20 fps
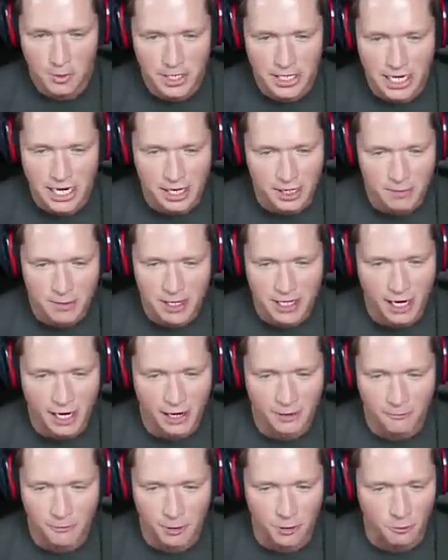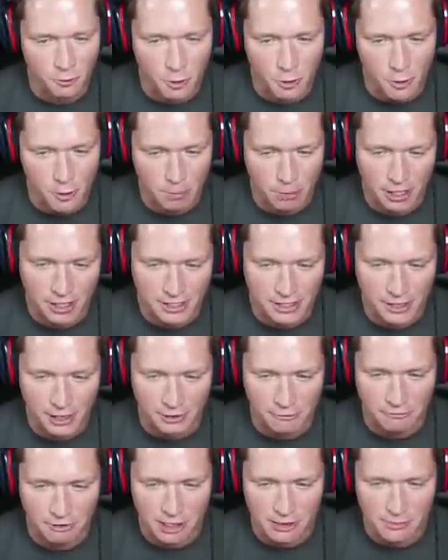We need to be careful of where we're placing
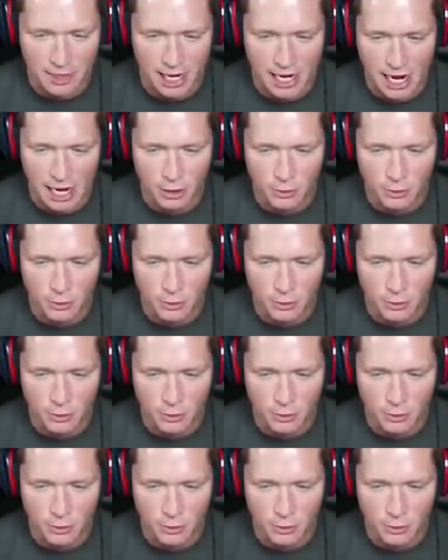our feet, man.